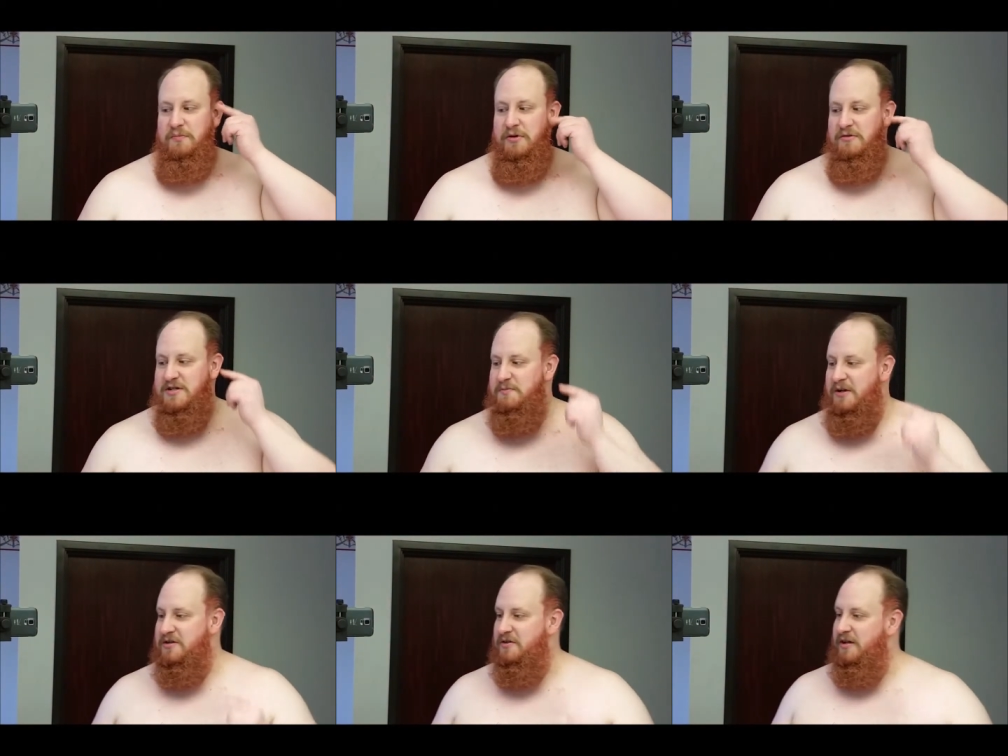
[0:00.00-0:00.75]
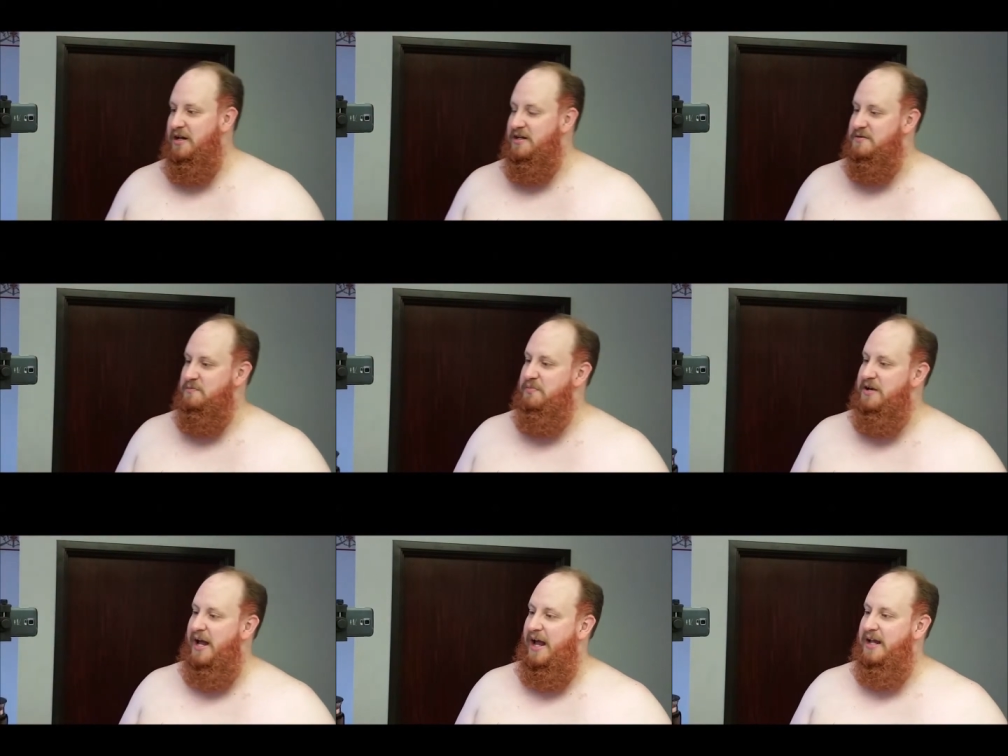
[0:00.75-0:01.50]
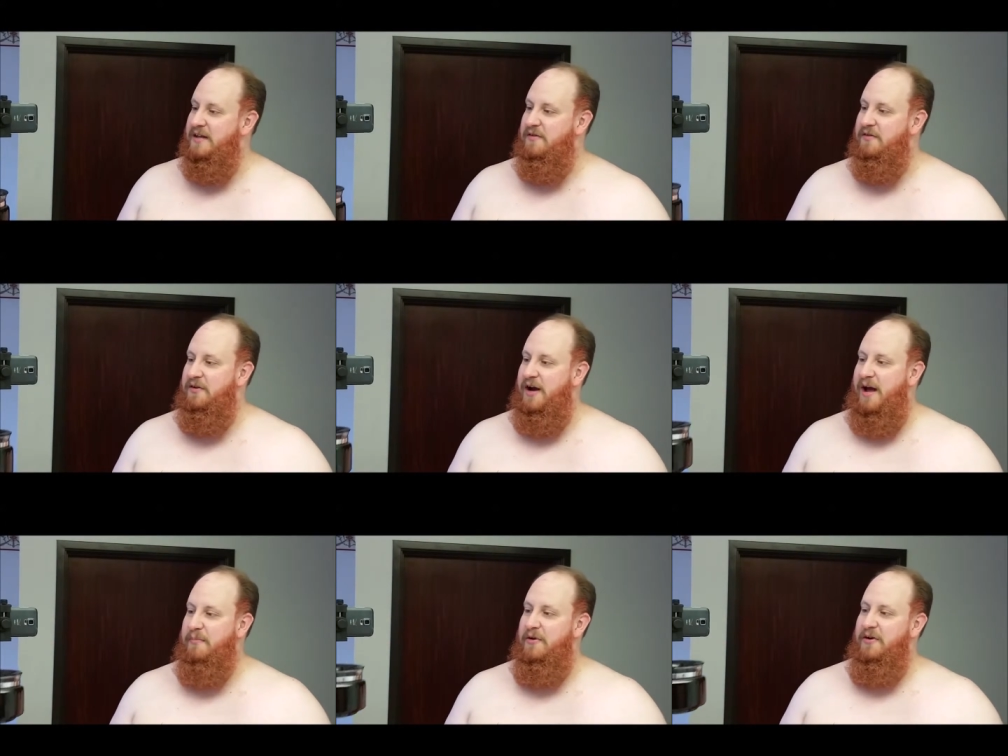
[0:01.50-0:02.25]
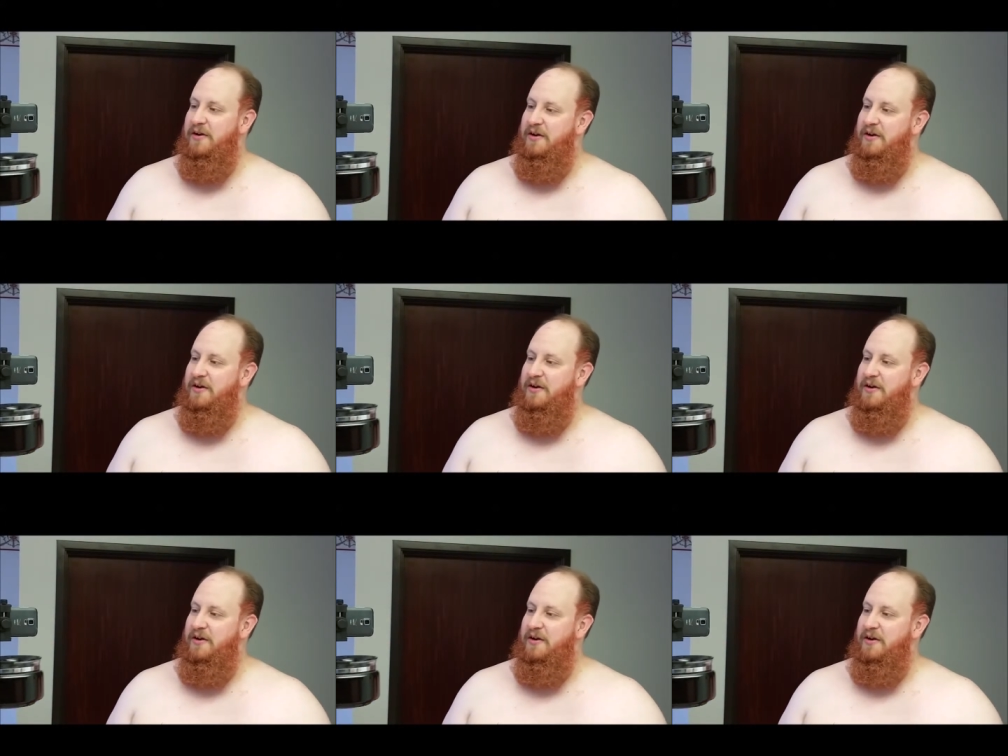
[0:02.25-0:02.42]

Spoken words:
blue special that is black as crap.